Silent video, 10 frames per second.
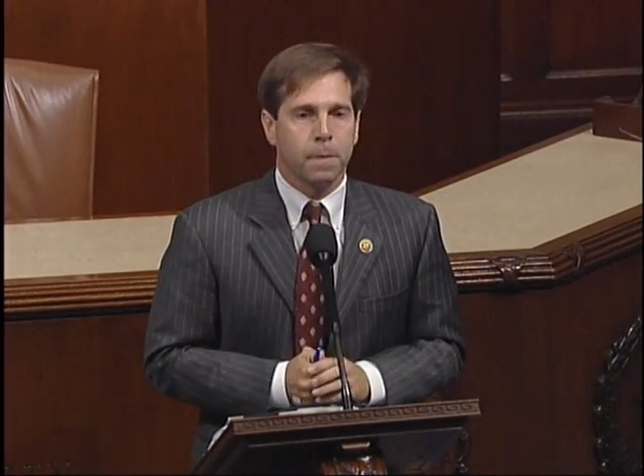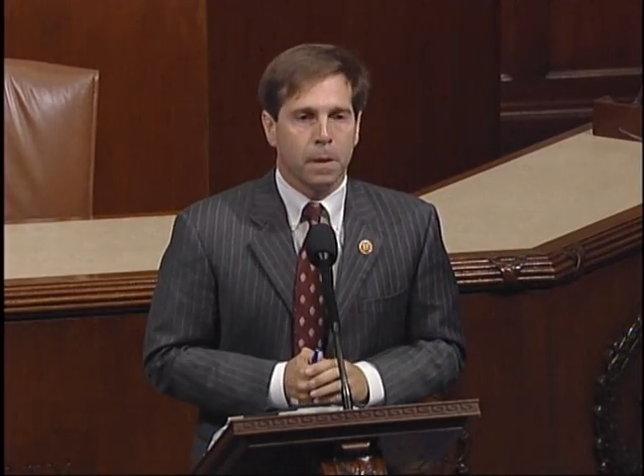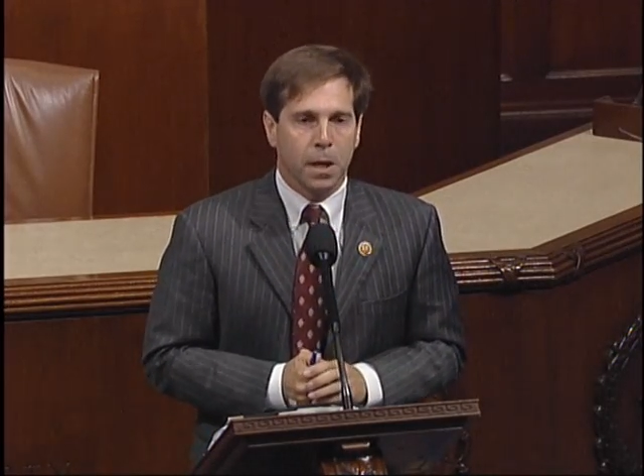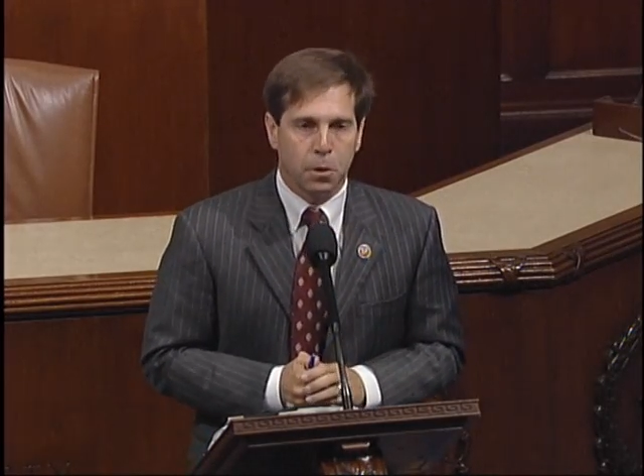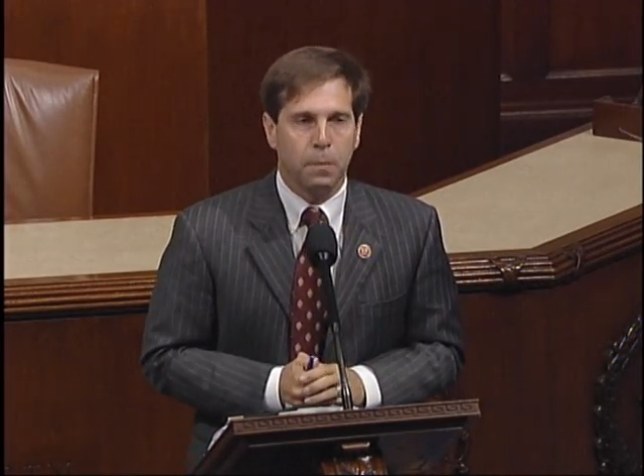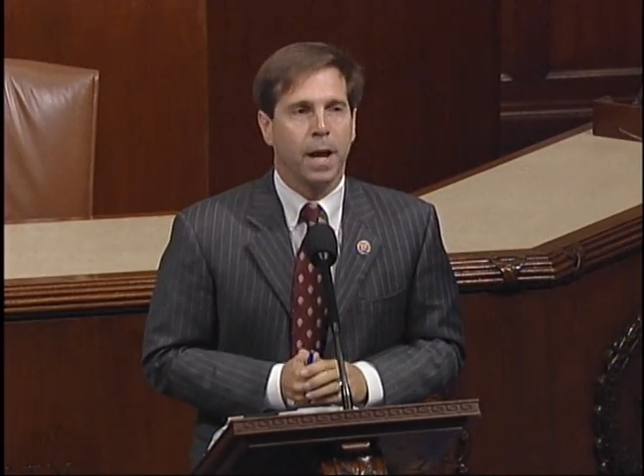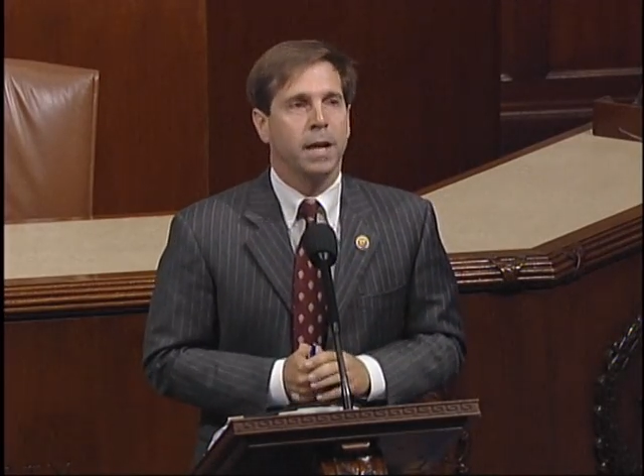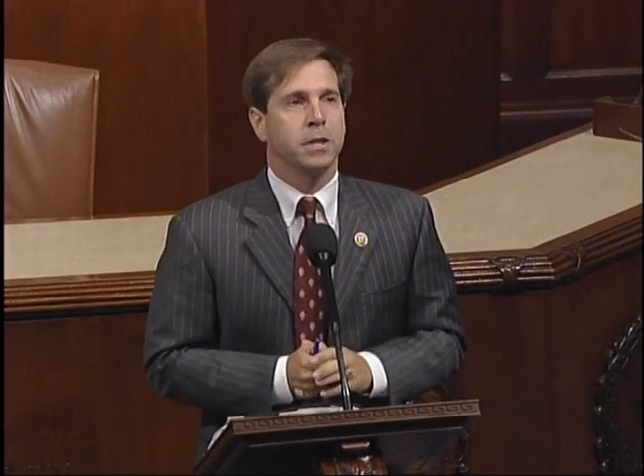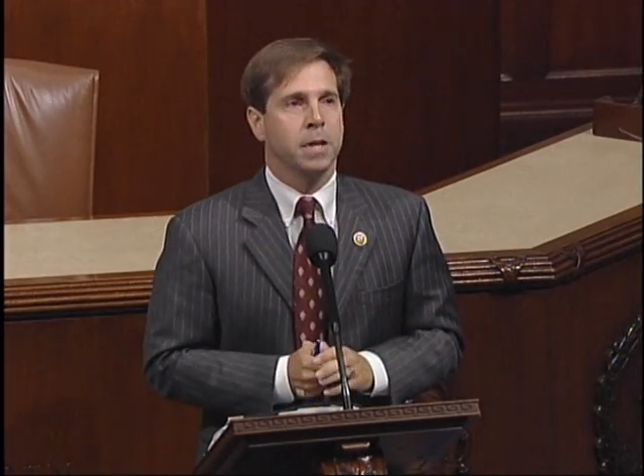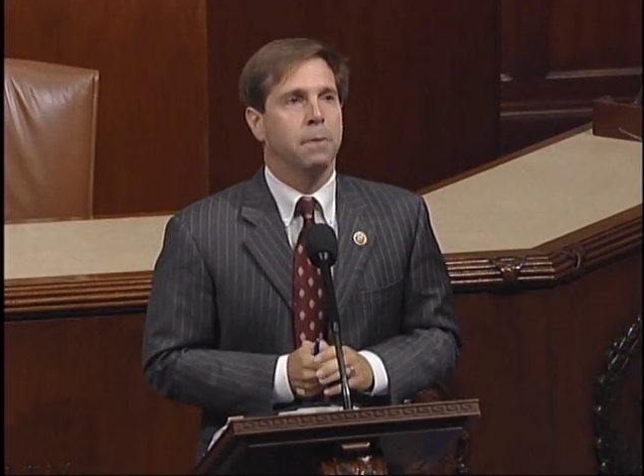in
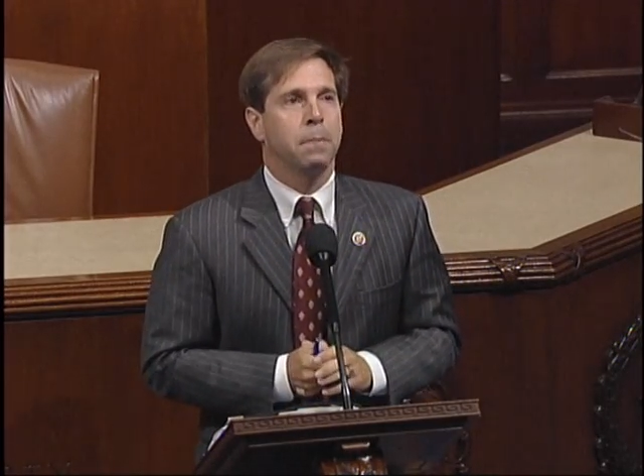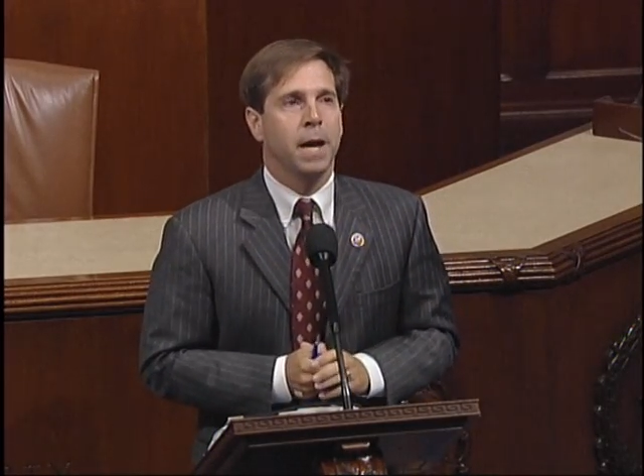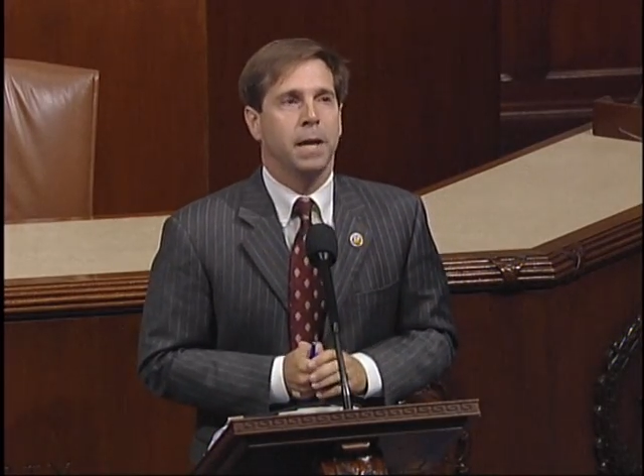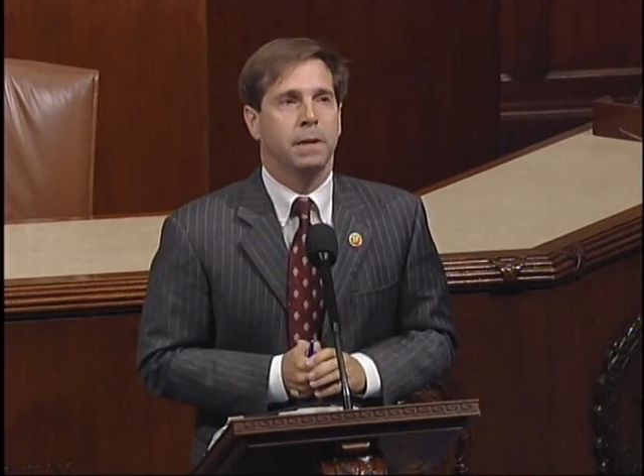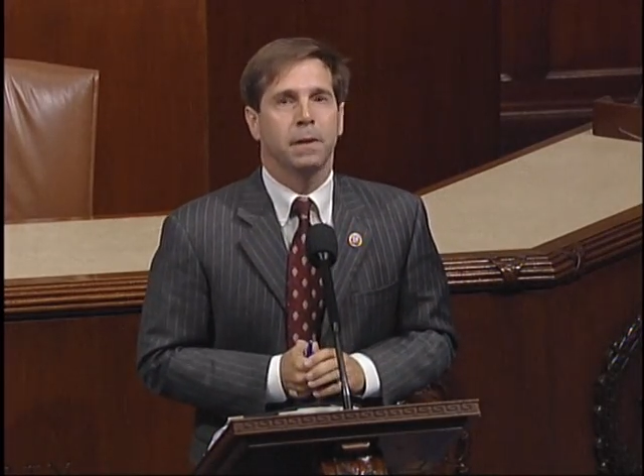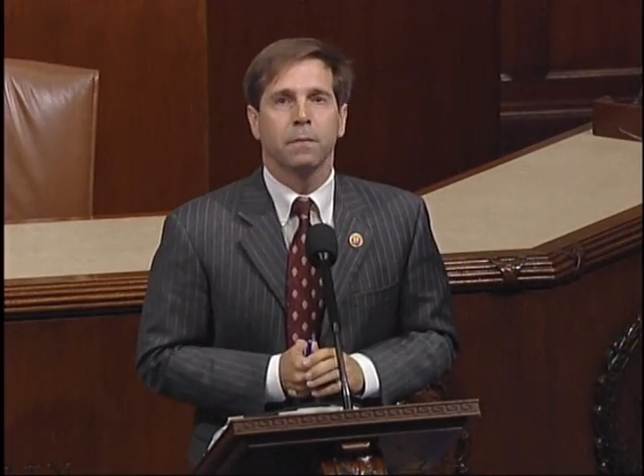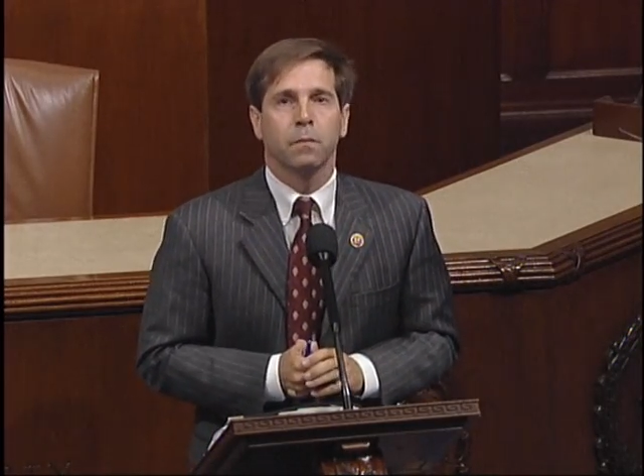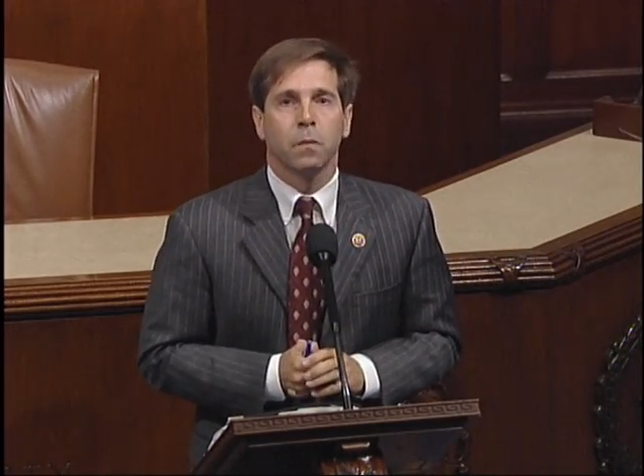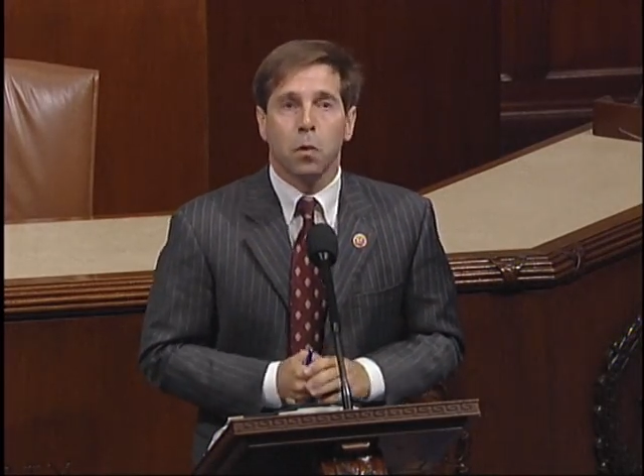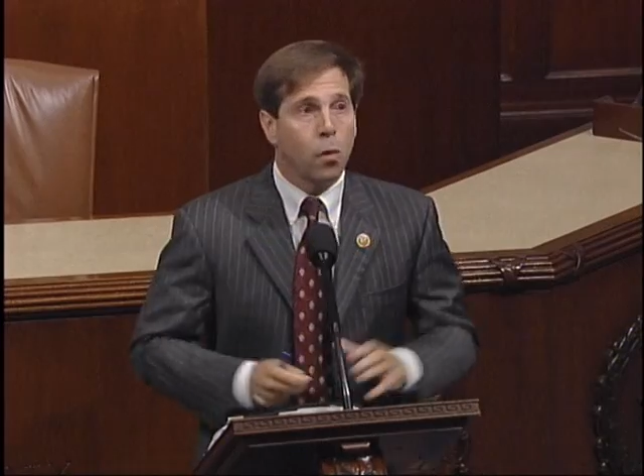Urbana-Champaign.
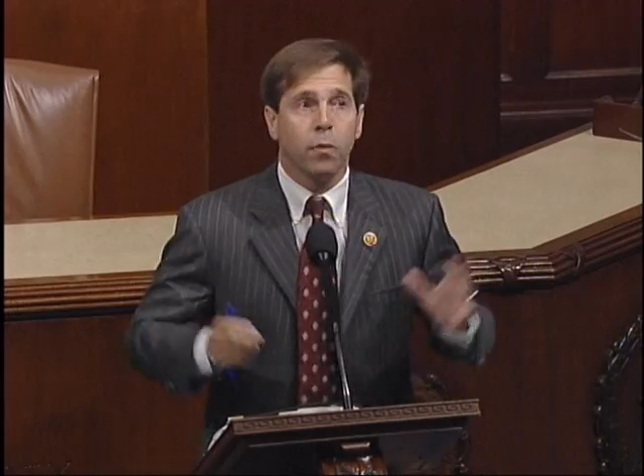Well,